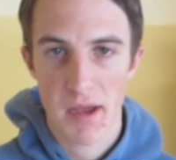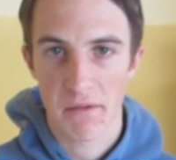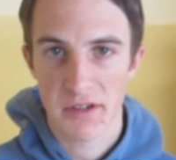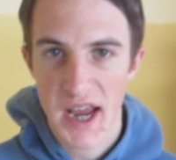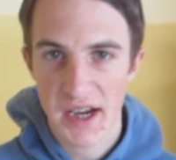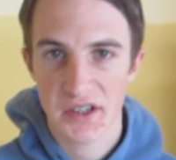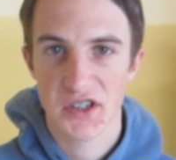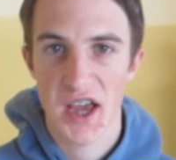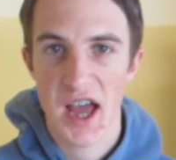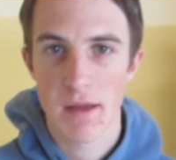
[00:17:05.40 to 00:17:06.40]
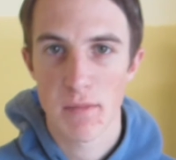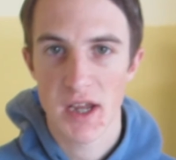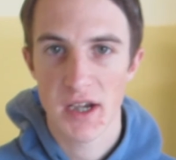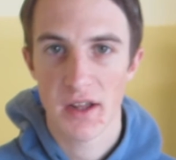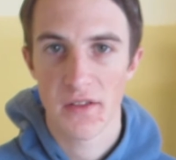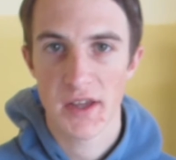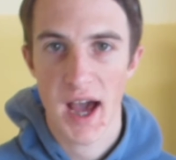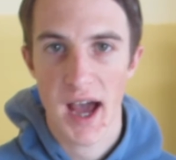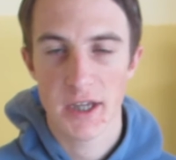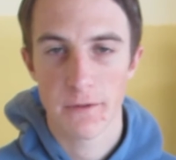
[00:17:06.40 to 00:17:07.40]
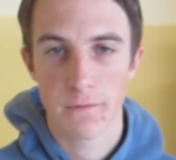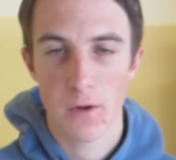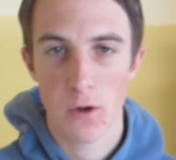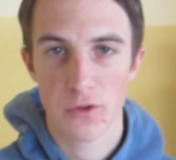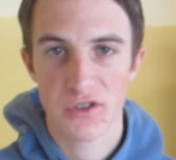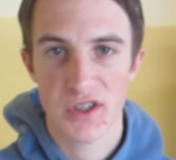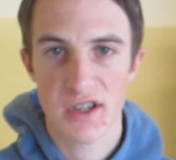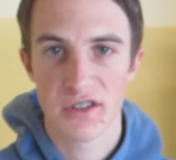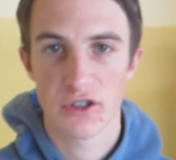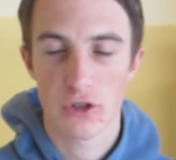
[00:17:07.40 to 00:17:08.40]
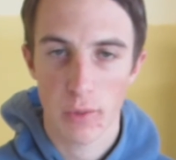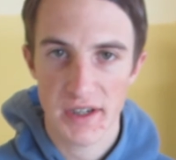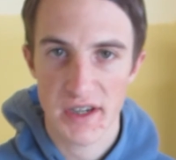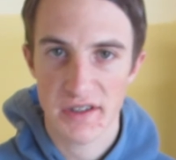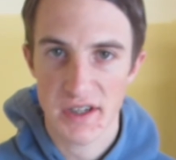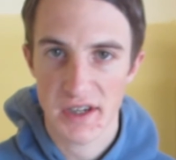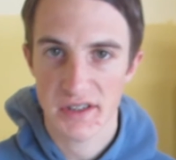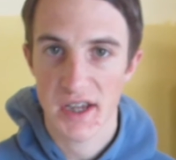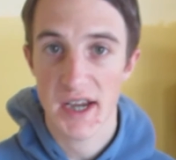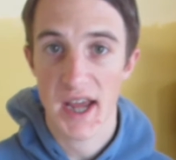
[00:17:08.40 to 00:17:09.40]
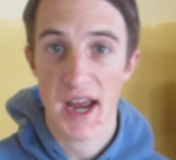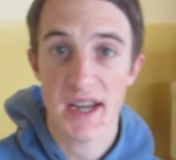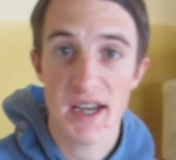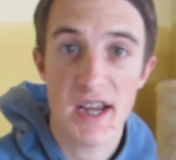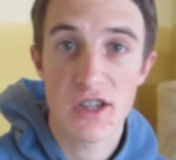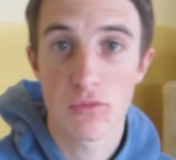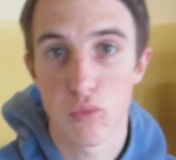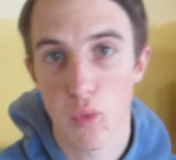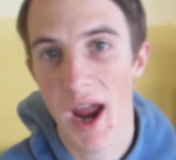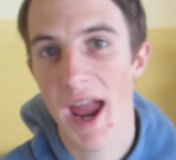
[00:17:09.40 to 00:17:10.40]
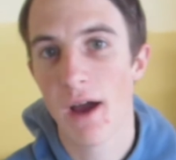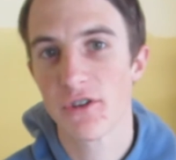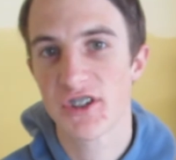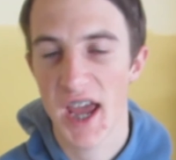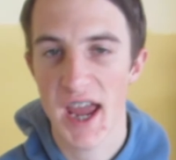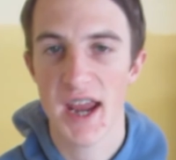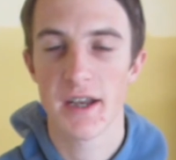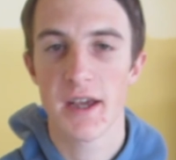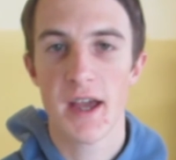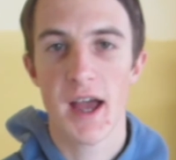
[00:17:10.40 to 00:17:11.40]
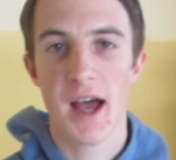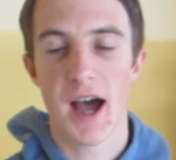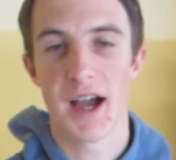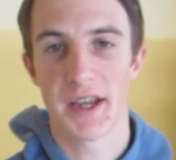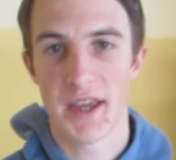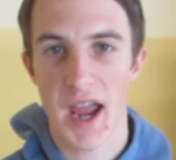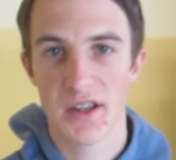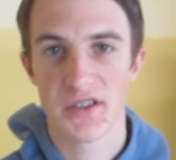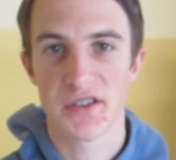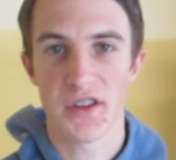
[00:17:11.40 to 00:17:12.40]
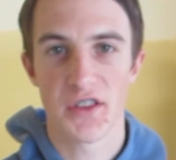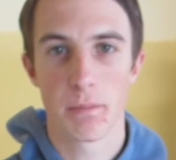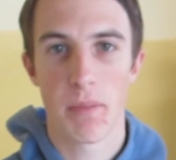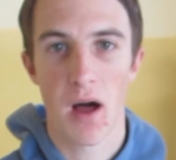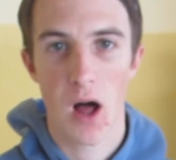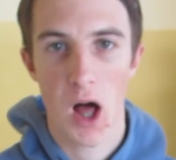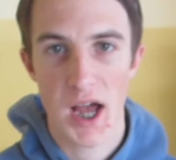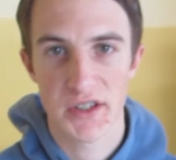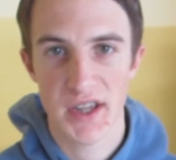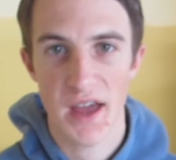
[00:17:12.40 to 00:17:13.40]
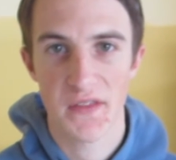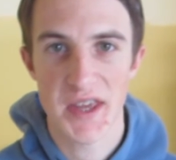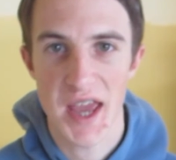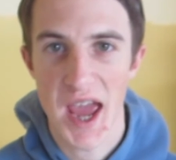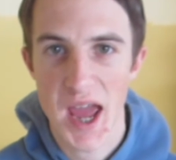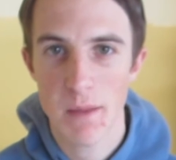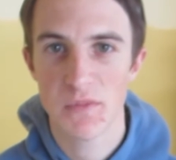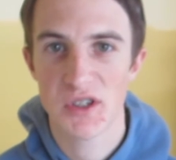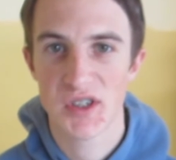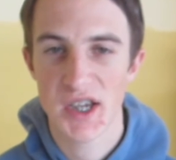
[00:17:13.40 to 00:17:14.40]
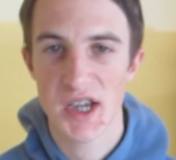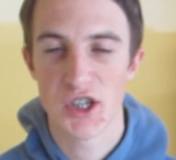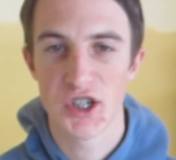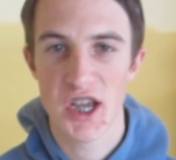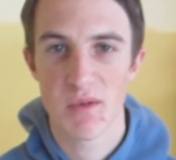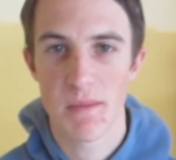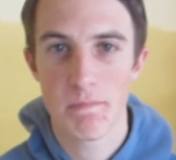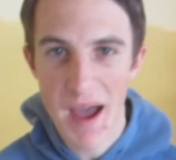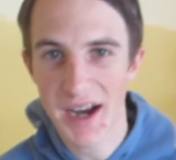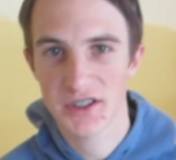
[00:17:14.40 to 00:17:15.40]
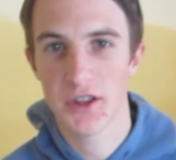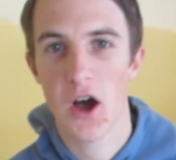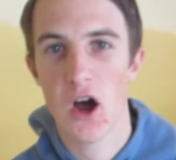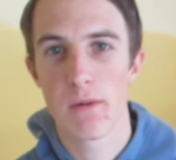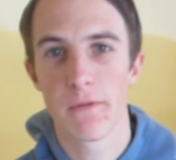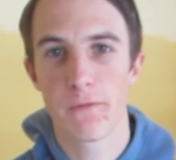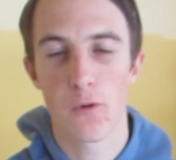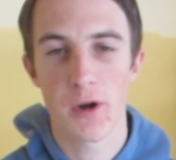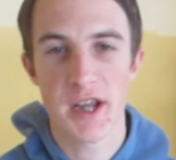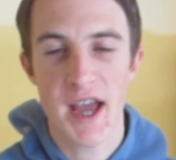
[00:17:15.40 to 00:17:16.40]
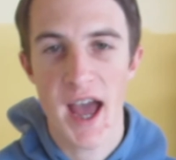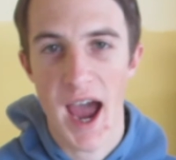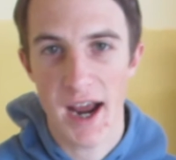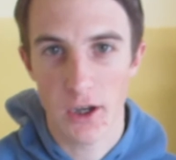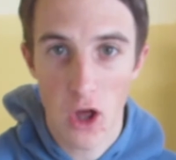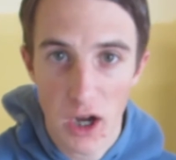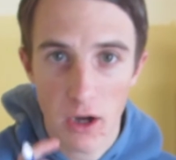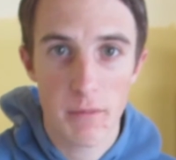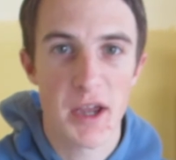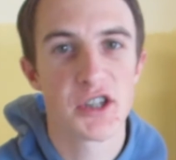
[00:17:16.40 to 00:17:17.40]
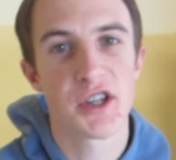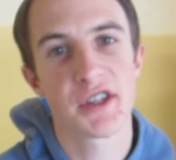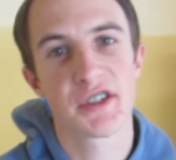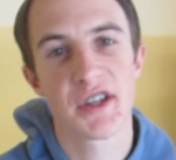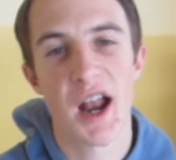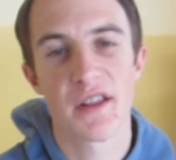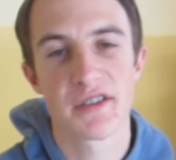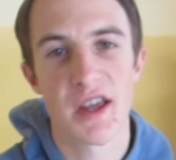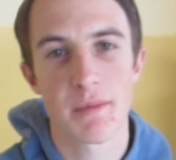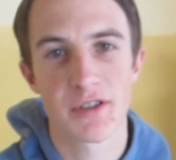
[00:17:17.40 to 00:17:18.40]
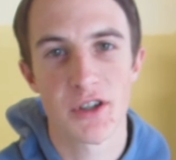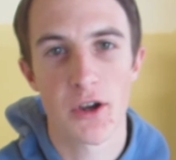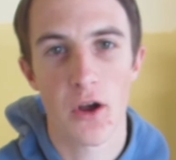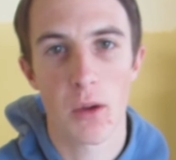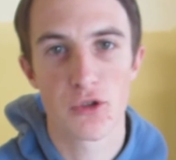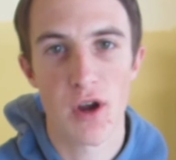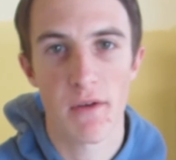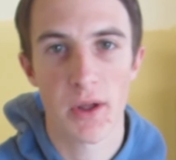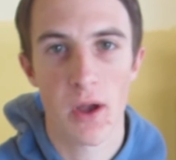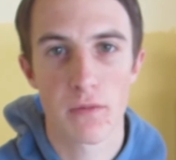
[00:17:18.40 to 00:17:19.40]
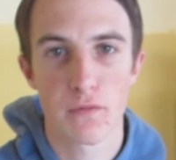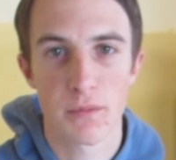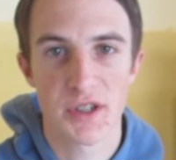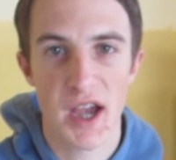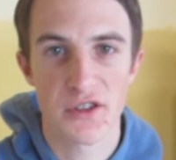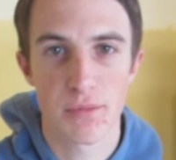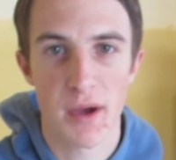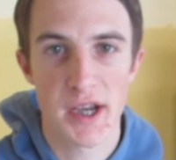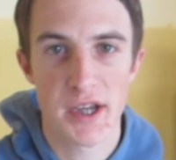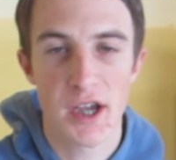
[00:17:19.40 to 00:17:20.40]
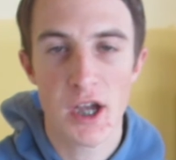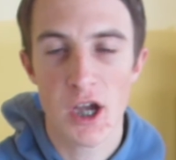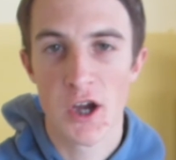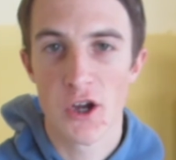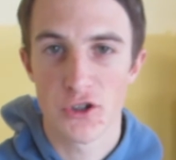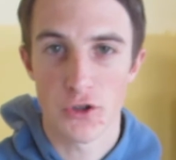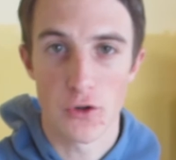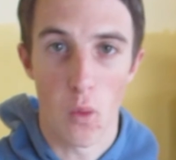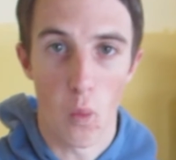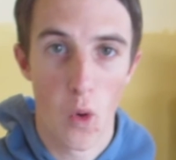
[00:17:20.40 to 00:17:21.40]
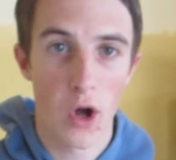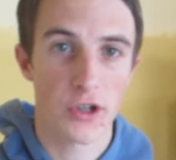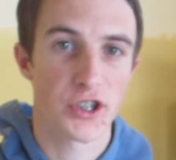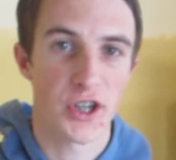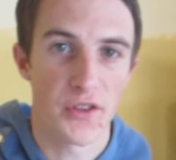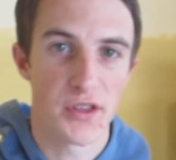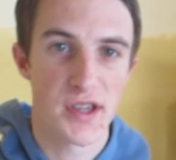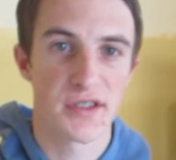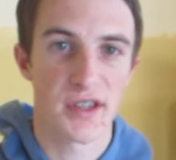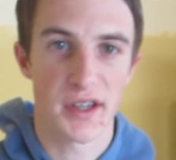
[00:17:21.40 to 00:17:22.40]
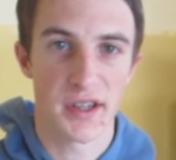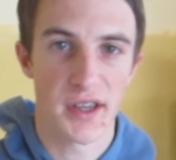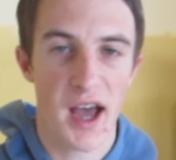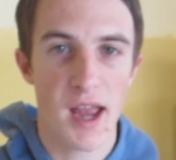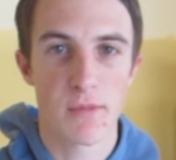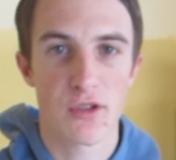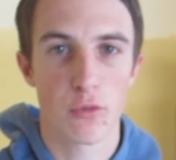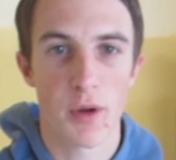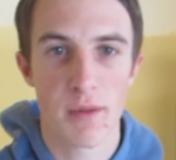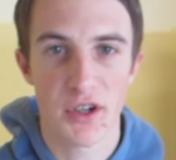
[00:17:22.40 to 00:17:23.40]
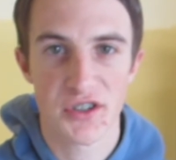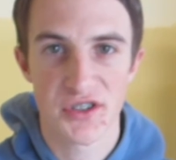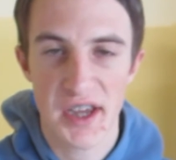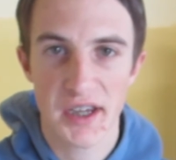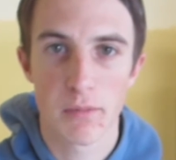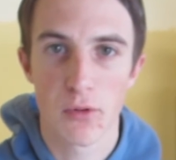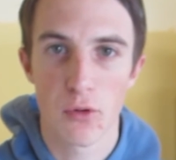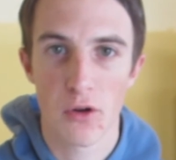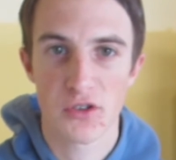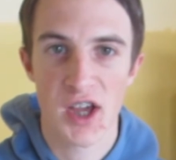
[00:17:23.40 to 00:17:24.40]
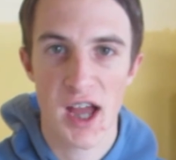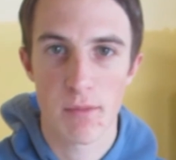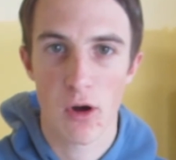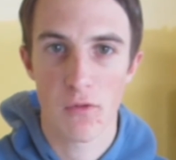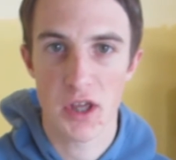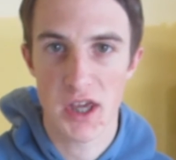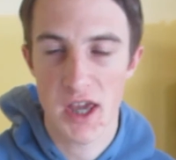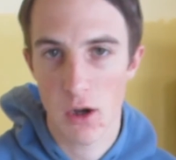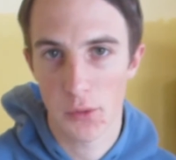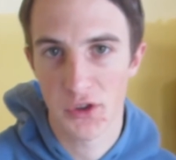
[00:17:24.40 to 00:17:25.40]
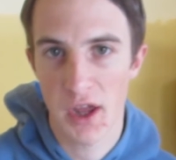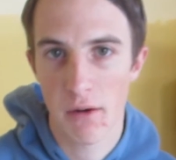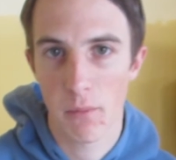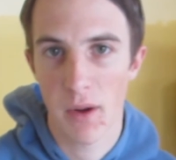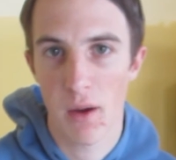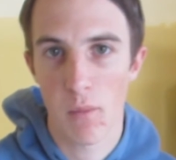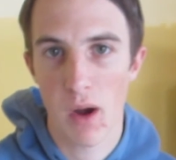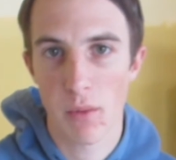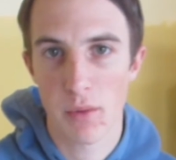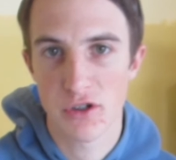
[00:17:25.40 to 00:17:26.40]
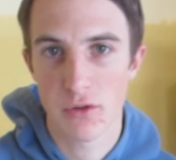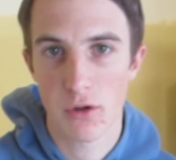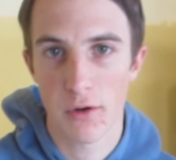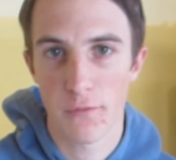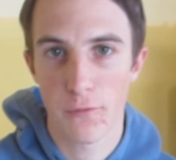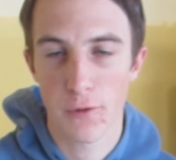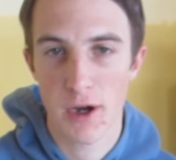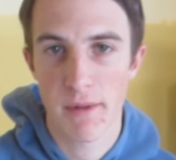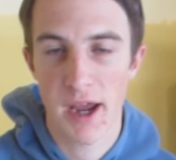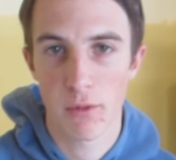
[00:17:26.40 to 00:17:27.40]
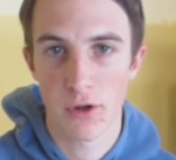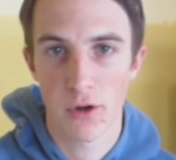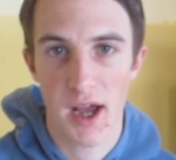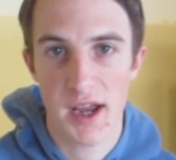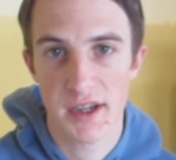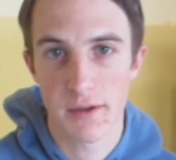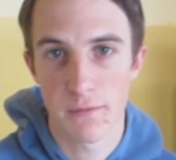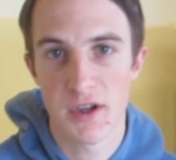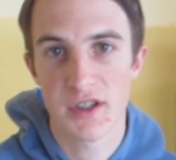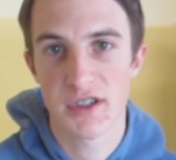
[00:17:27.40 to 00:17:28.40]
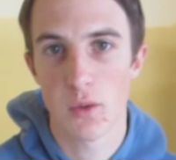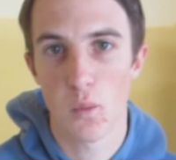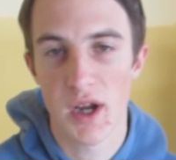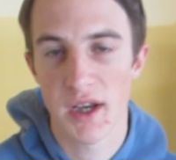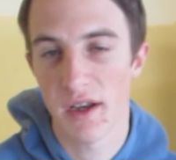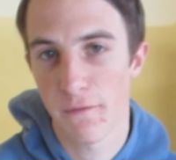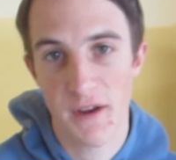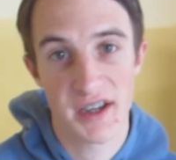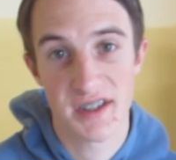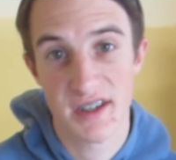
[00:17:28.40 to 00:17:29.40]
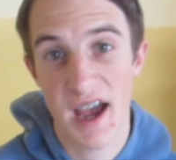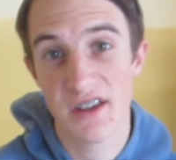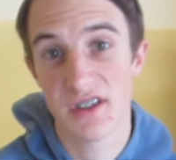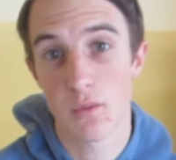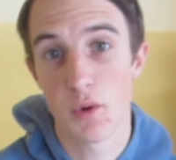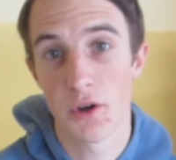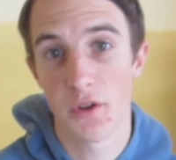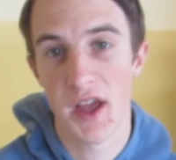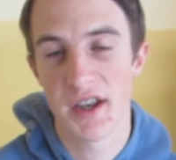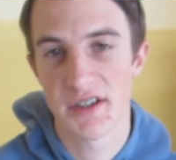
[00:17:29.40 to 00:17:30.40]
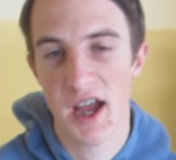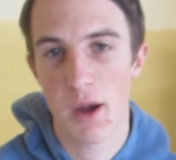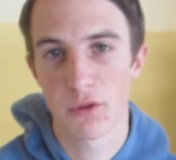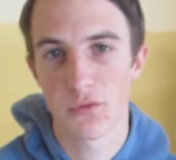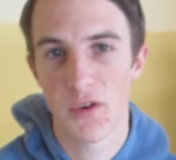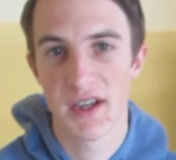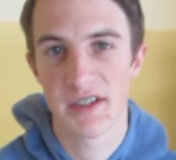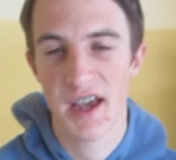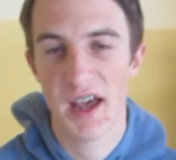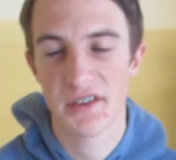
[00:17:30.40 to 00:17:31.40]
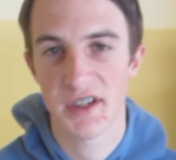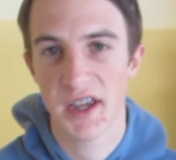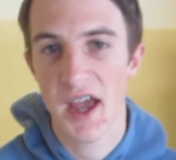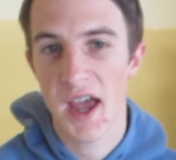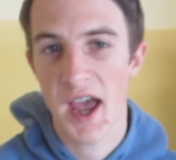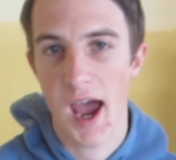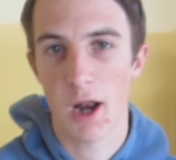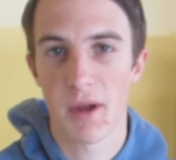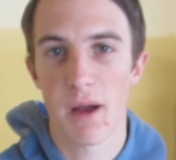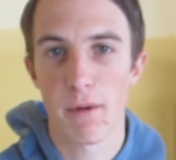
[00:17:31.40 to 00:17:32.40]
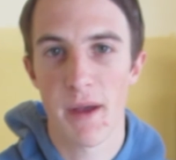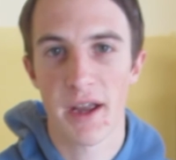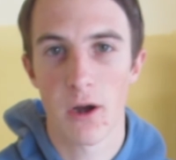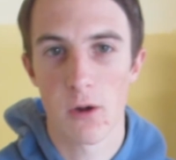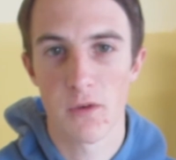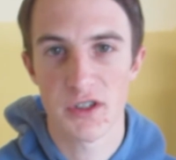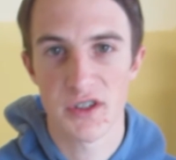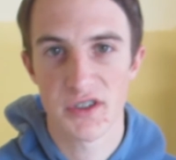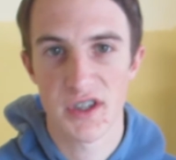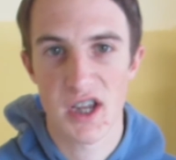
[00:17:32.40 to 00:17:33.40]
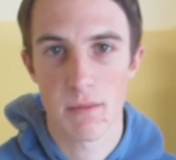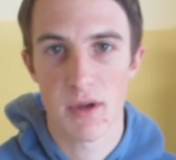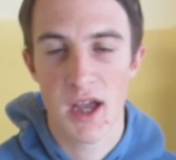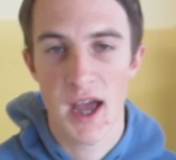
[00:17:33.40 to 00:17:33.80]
our next game in the AFL season 2016, and it is round 10 against the Pies at the MCG. We're back to the home of footy, and like I mentioned at the start of this episode, I'm travelling over from Tasmania to watch this game. This will be my second Bulldogs game of the year. I was there in round 1 when we took on Fremantle and got a convincing win and a fantastic win on that day. It was fantastic. And I'm coming back over to see him